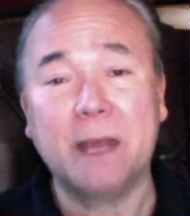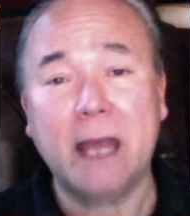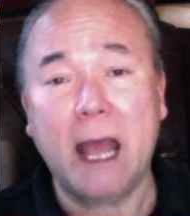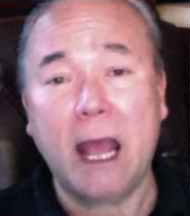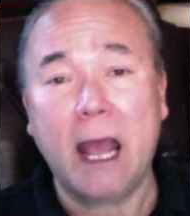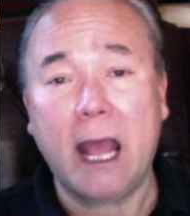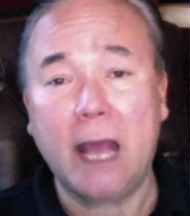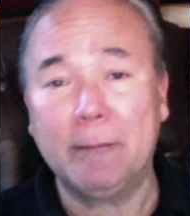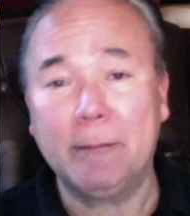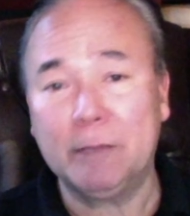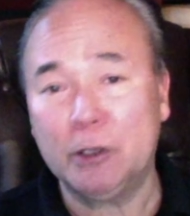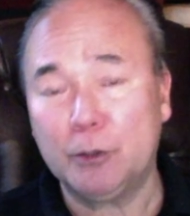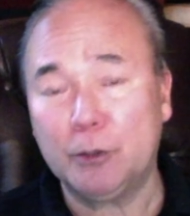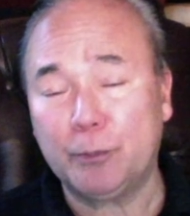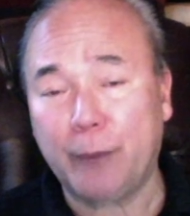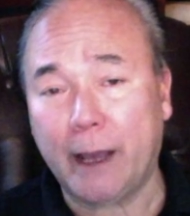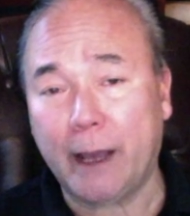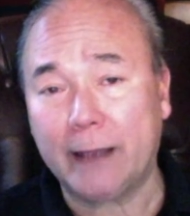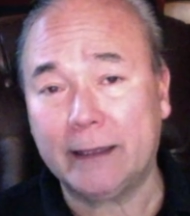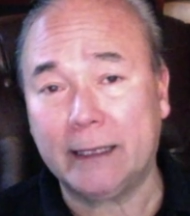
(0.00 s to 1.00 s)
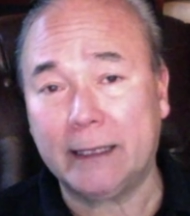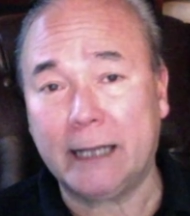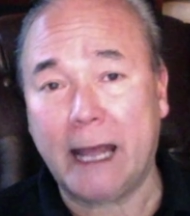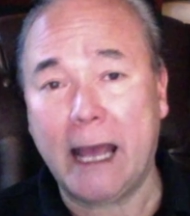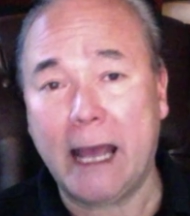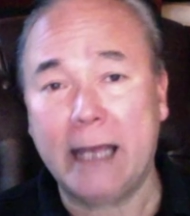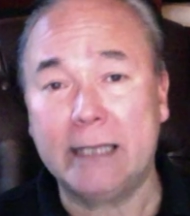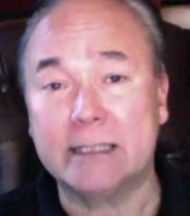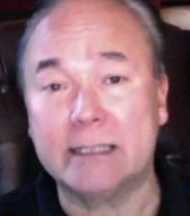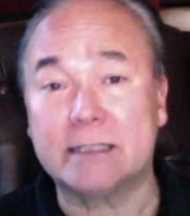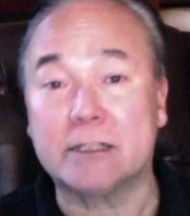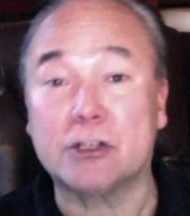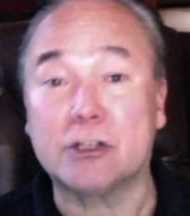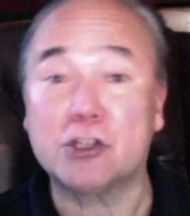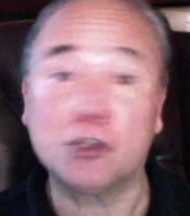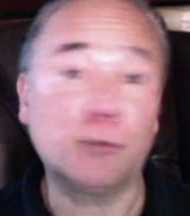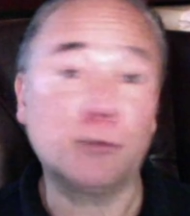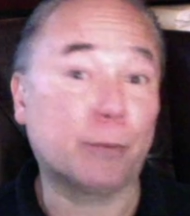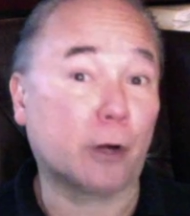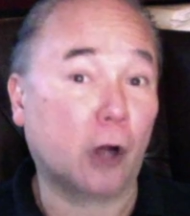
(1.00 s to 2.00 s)
Amylopectin A is the
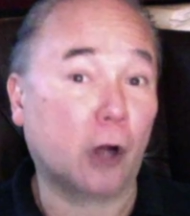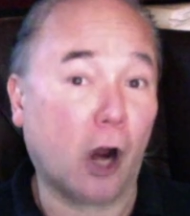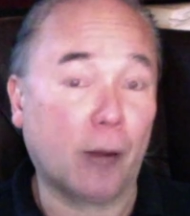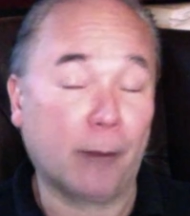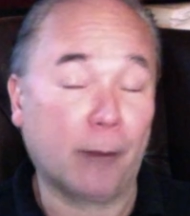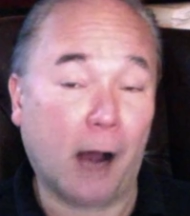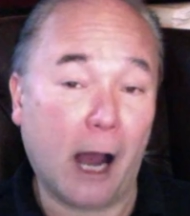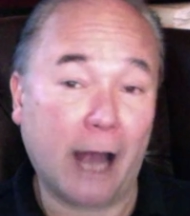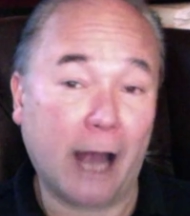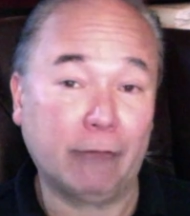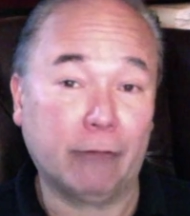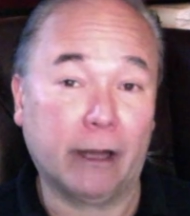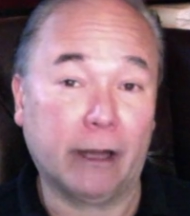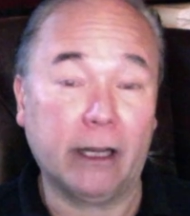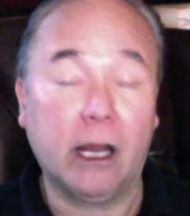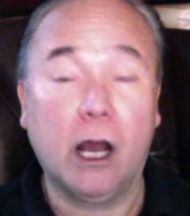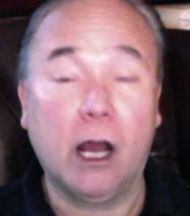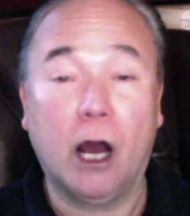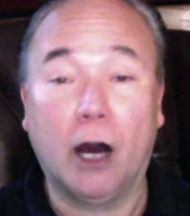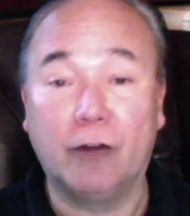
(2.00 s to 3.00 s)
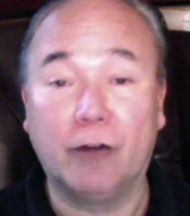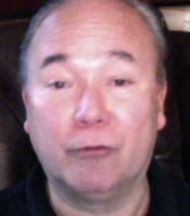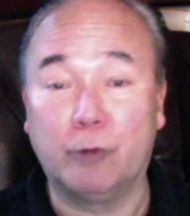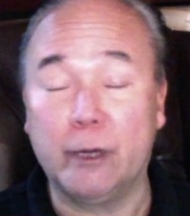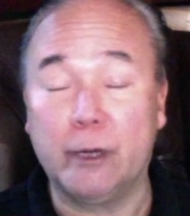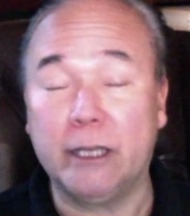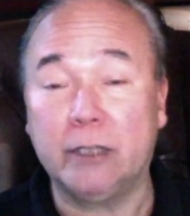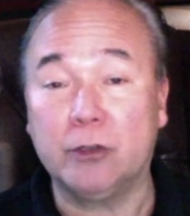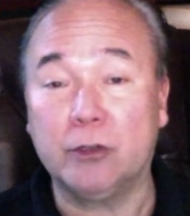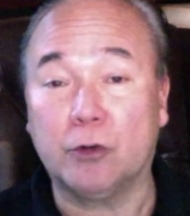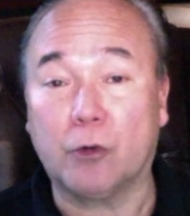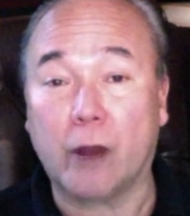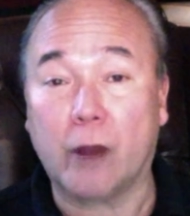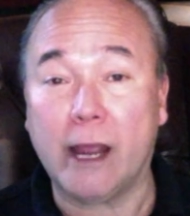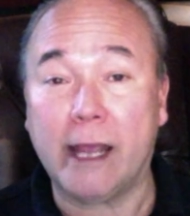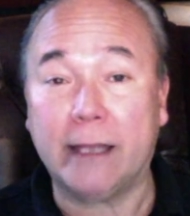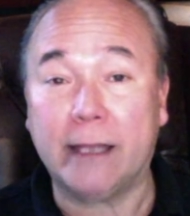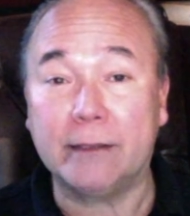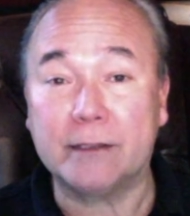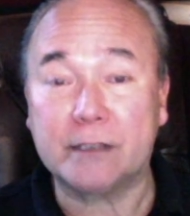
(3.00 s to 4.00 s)
super carbohydrate of wheat and
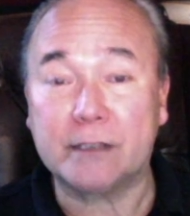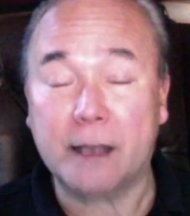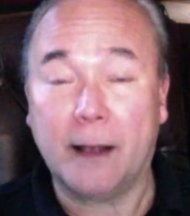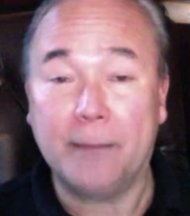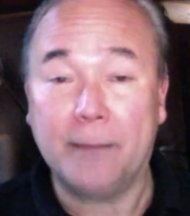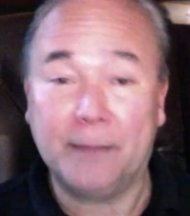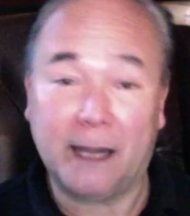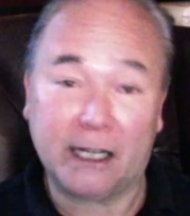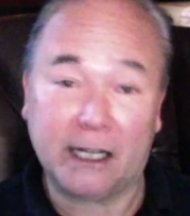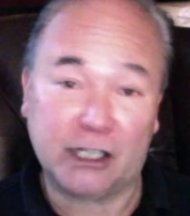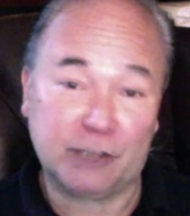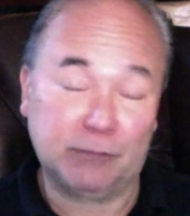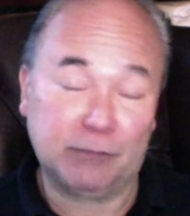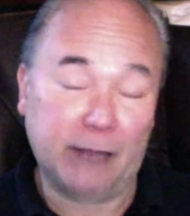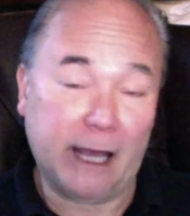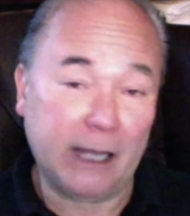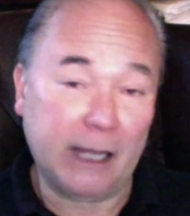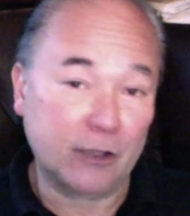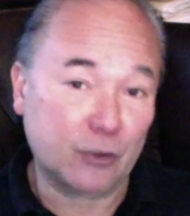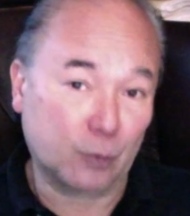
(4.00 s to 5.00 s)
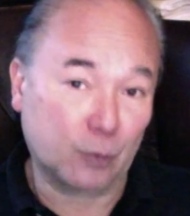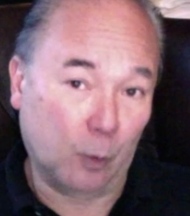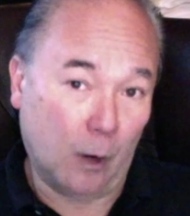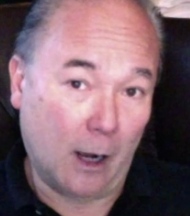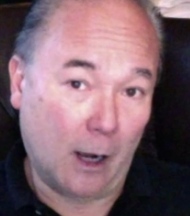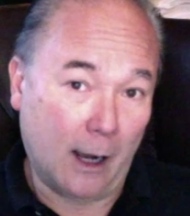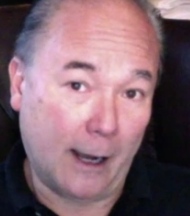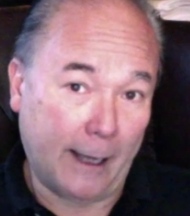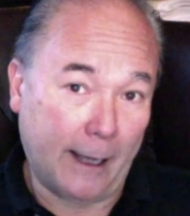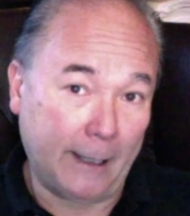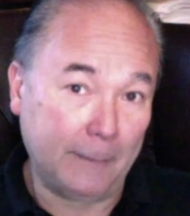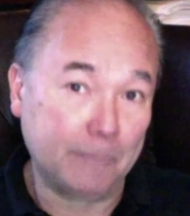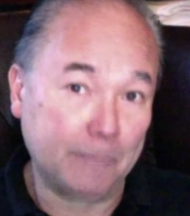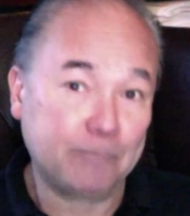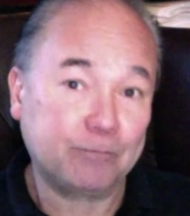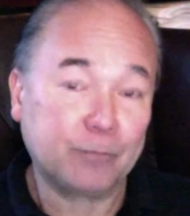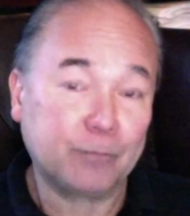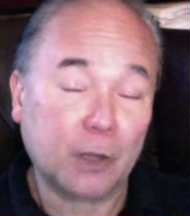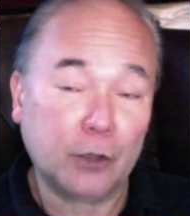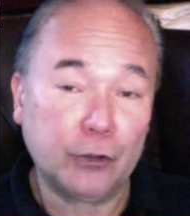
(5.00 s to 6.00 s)
grains that explains why
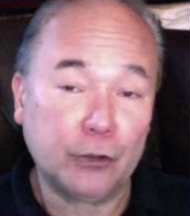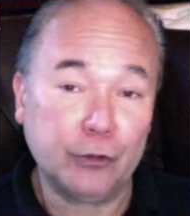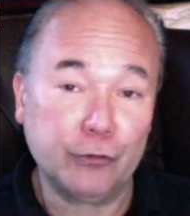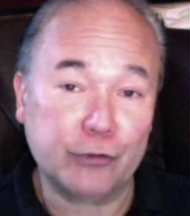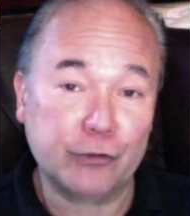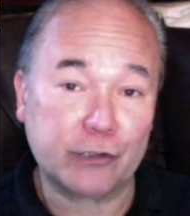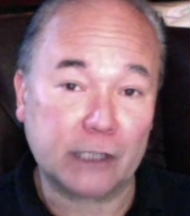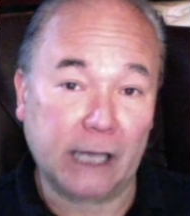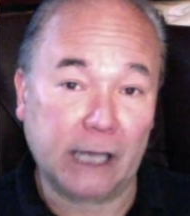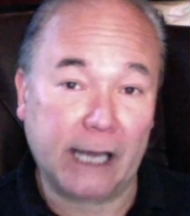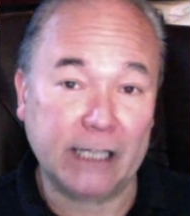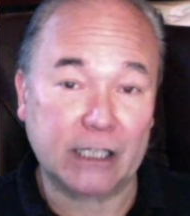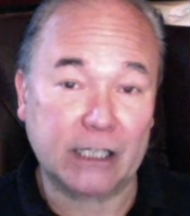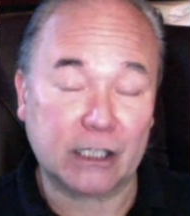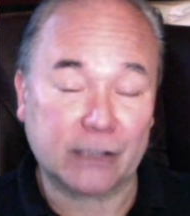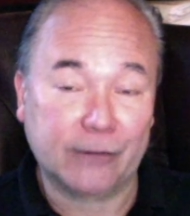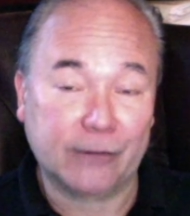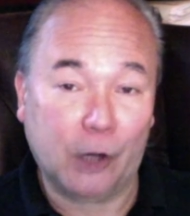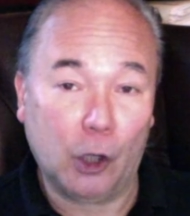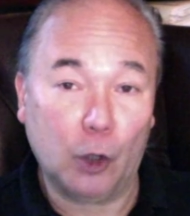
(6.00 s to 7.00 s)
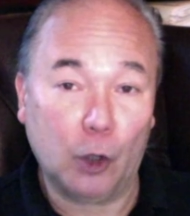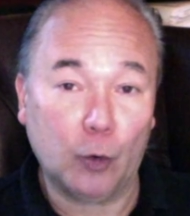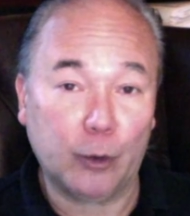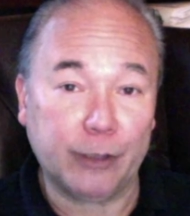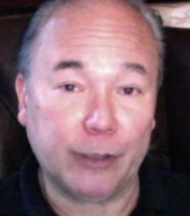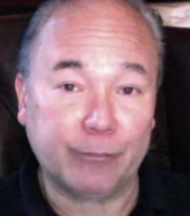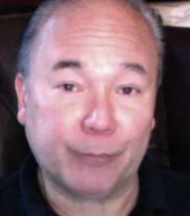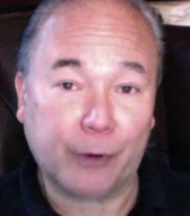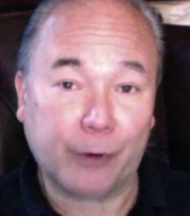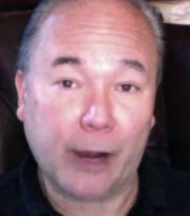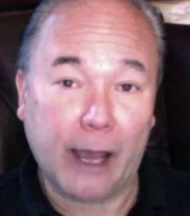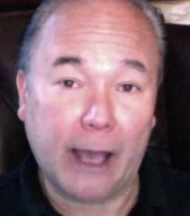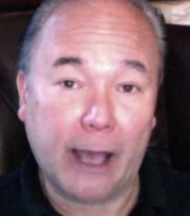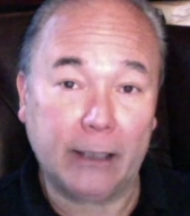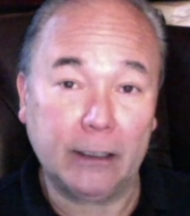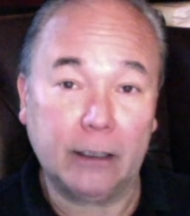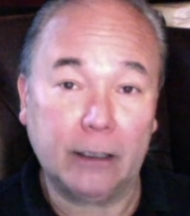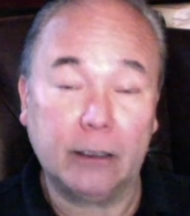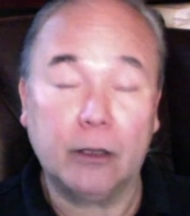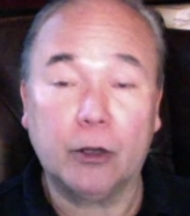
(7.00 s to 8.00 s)
two slices of whole wheat bread
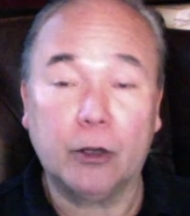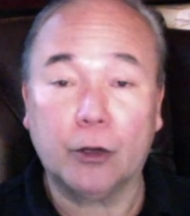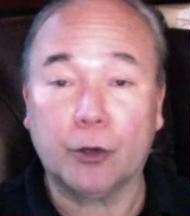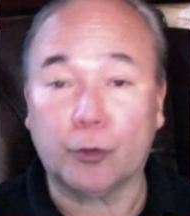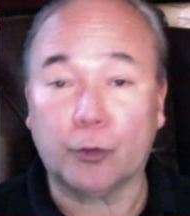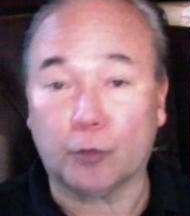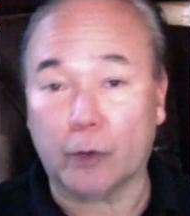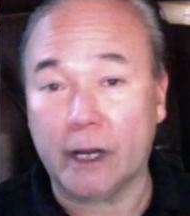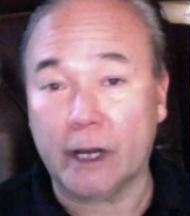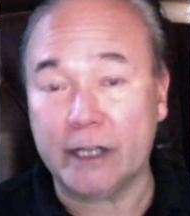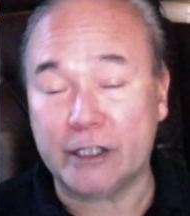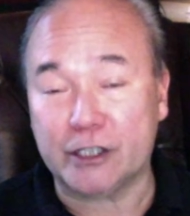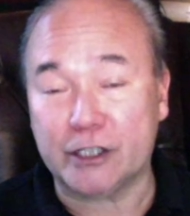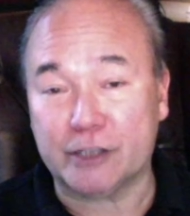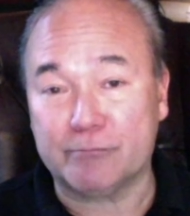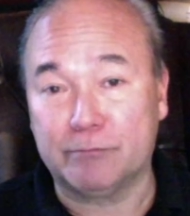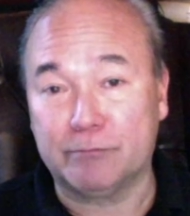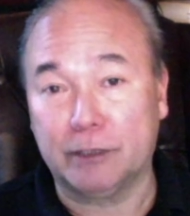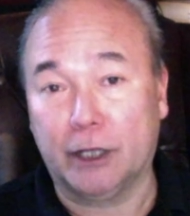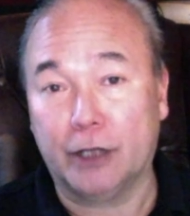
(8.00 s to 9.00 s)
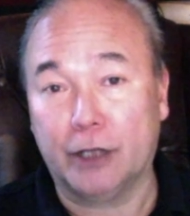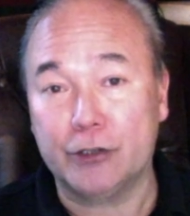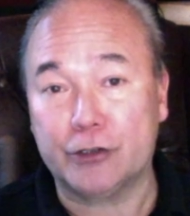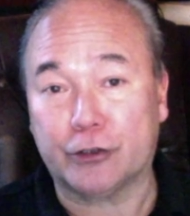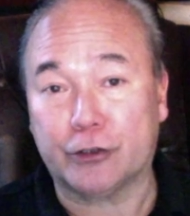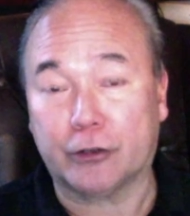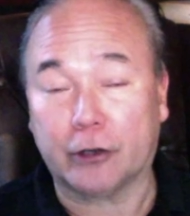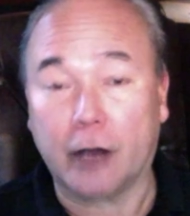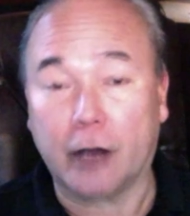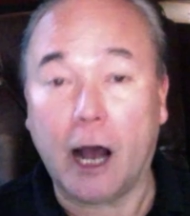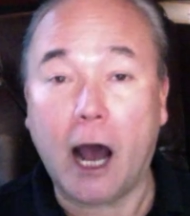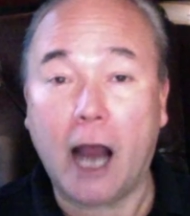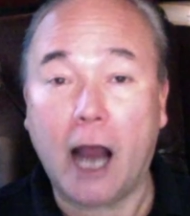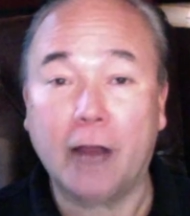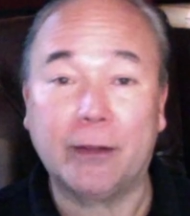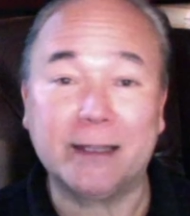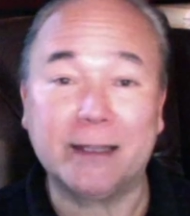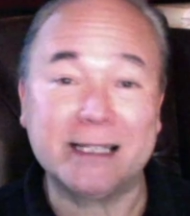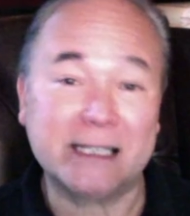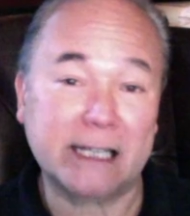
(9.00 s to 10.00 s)
raises blood sugar higher
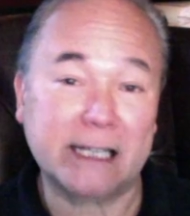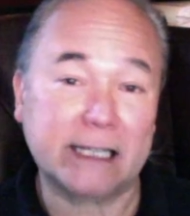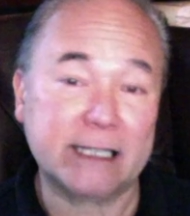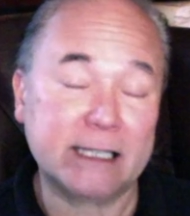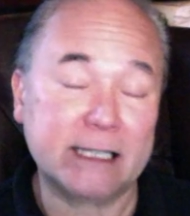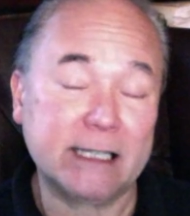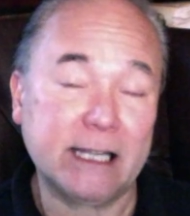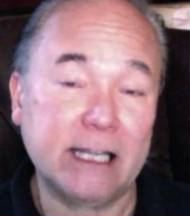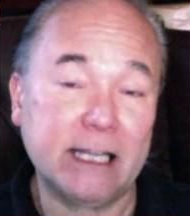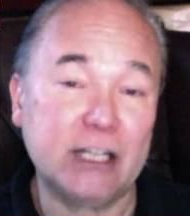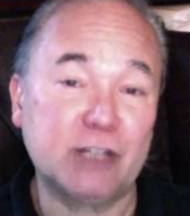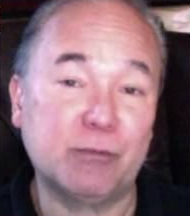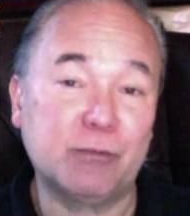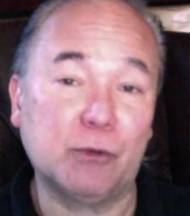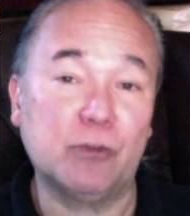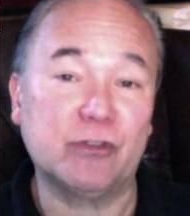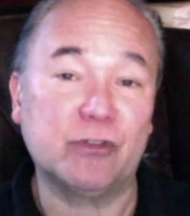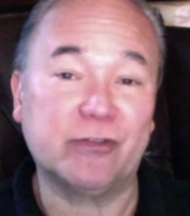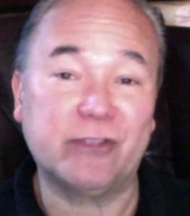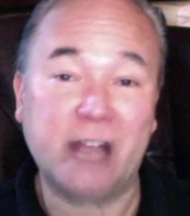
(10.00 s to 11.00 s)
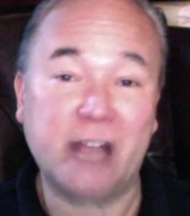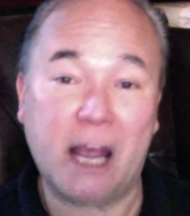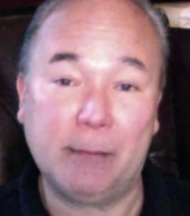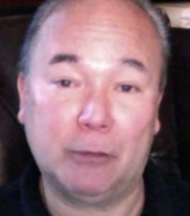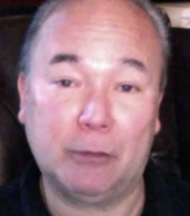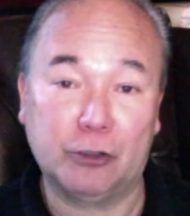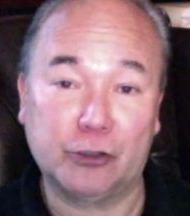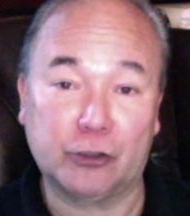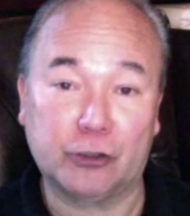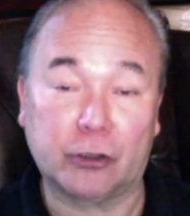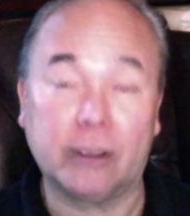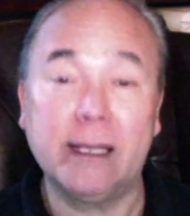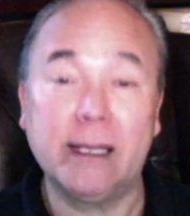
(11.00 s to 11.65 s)
than six teaspoons of table sugar.